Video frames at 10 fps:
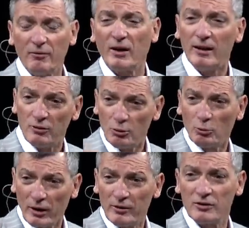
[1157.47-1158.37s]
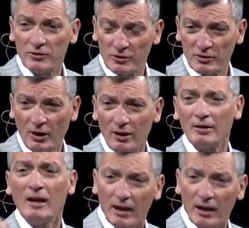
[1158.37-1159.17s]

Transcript: If I hit you once, it's assault.